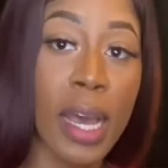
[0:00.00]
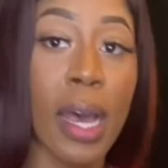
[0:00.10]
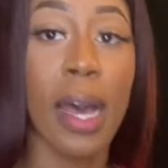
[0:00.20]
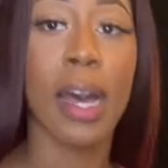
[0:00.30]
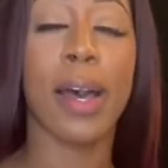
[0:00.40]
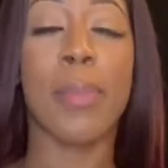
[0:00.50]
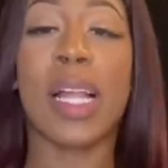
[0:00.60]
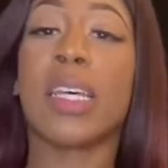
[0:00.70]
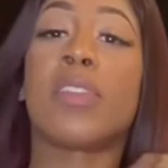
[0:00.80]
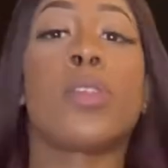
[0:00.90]

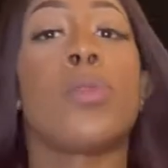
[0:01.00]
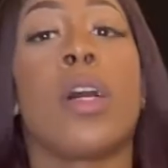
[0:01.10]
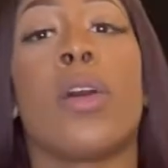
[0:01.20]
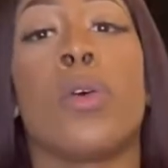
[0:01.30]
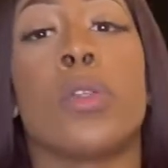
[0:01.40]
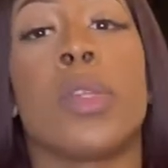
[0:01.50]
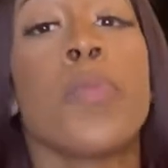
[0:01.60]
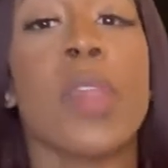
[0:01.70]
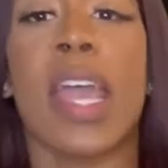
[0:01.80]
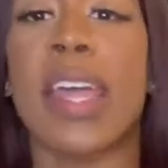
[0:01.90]
I love to do those.
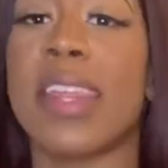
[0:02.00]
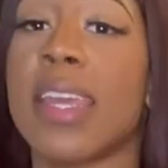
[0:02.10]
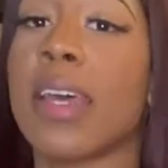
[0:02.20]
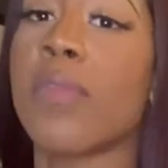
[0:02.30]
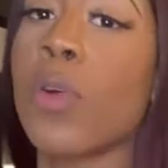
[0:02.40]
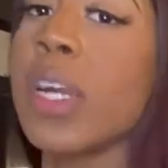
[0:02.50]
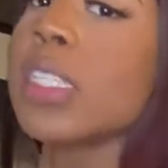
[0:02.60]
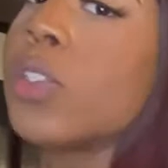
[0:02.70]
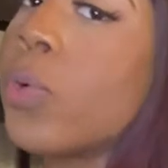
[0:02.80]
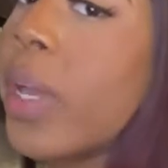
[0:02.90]
And then of
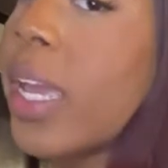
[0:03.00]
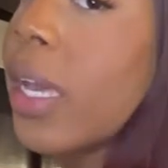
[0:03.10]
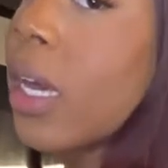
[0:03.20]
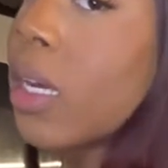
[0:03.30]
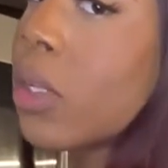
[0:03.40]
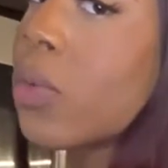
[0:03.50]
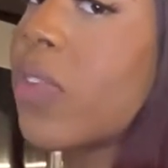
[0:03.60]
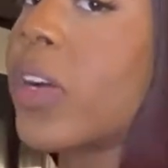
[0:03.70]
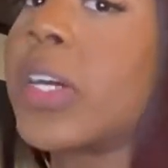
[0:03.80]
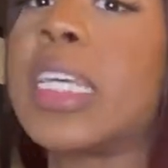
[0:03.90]
course doing glute
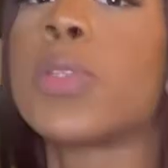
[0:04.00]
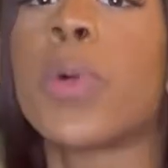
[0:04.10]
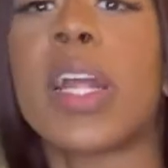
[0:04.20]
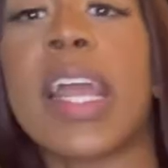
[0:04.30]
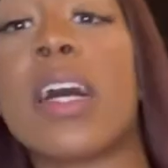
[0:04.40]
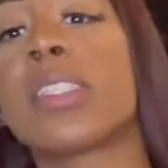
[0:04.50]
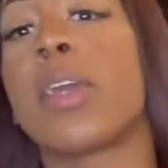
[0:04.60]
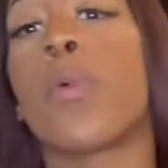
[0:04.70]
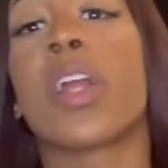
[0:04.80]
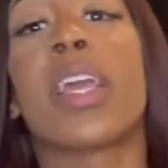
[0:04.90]
focus workouts
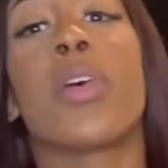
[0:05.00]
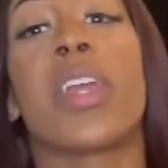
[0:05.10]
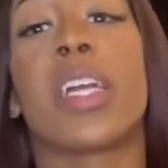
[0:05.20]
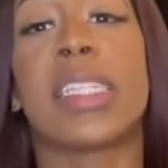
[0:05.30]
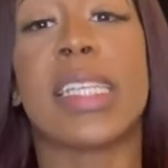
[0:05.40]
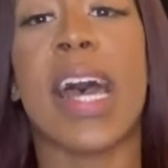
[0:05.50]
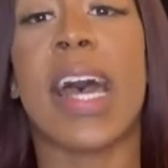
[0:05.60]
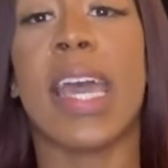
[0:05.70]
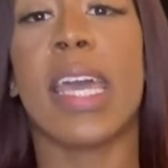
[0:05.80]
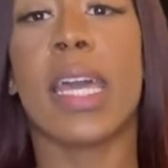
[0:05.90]
and working on your
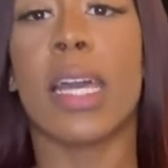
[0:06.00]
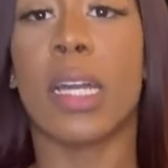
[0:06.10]
side